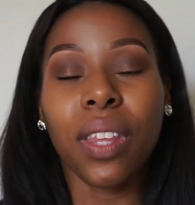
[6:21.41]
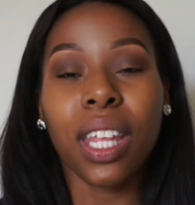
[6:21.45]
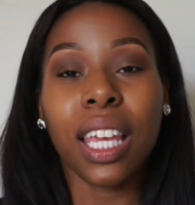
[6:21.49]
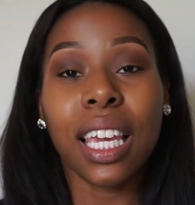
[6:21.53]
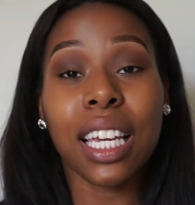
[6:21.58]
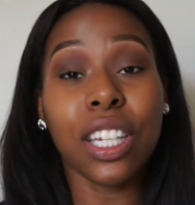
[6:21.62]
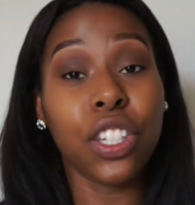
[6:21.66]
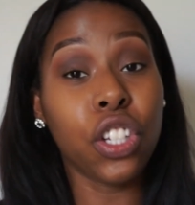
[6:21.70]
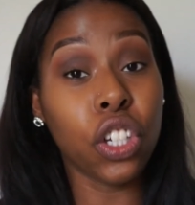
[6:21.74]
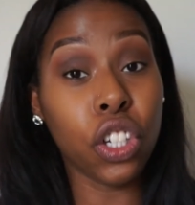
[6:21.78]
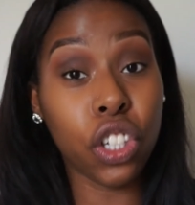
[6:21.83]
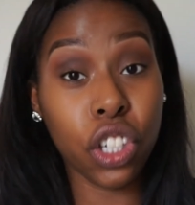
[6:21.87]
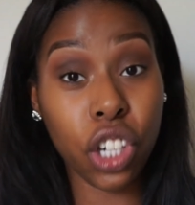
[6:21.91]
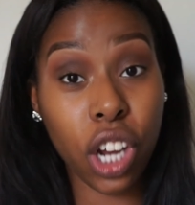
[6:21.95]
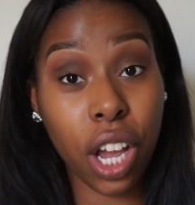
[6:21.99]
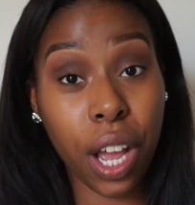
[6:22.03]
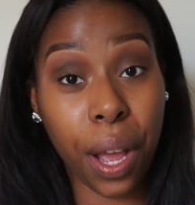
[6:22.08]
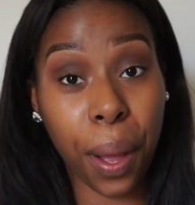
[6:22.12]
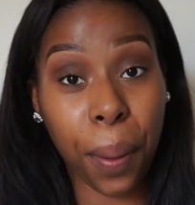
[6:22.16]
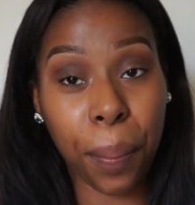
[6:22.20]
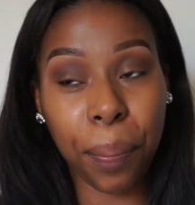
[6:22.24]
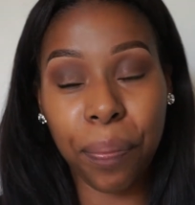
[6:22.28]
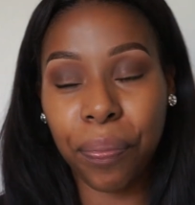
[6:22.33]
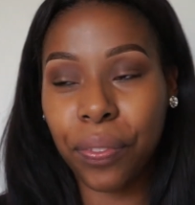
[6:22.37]
It's a
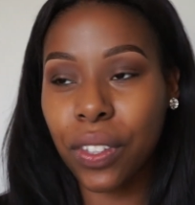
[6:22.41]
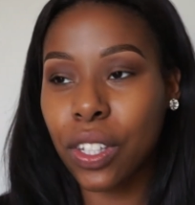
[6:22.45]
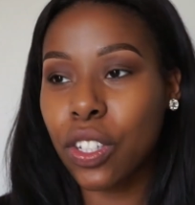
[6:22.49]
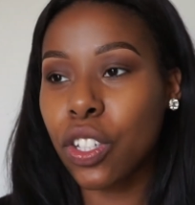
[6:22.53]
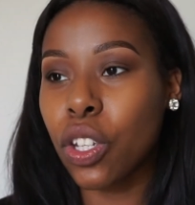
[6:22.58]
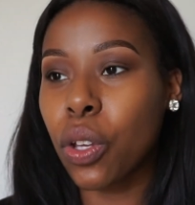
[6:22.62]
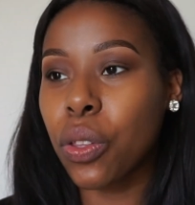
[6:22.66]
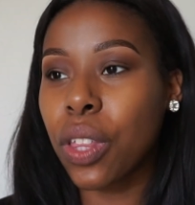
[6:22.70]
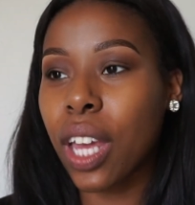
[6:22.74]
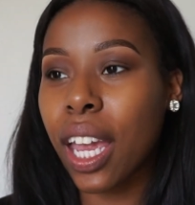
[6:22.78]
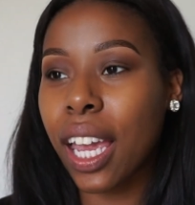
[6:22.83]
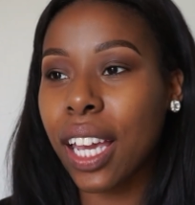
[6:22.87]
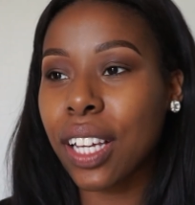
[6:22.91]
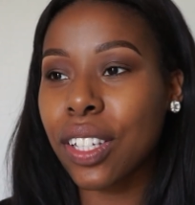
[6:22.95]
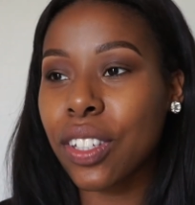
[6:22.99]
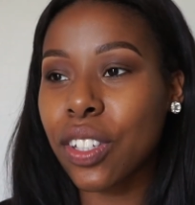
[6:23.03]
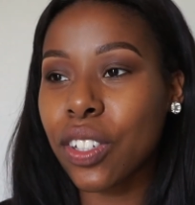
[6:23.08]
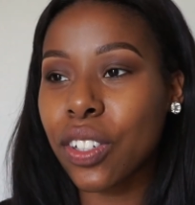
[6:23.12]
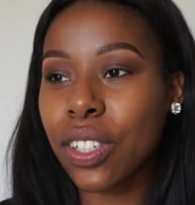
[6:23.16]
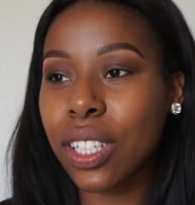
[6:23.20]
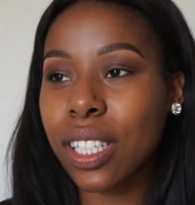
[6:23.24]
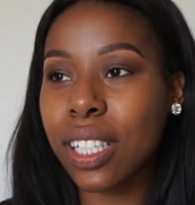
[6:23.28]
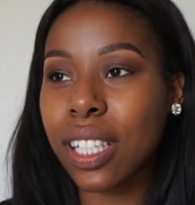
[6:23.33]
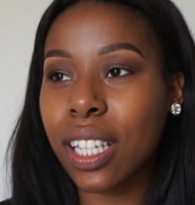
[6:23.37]
job. So the
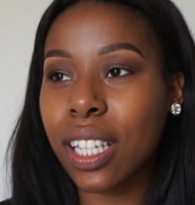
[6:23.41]
answer is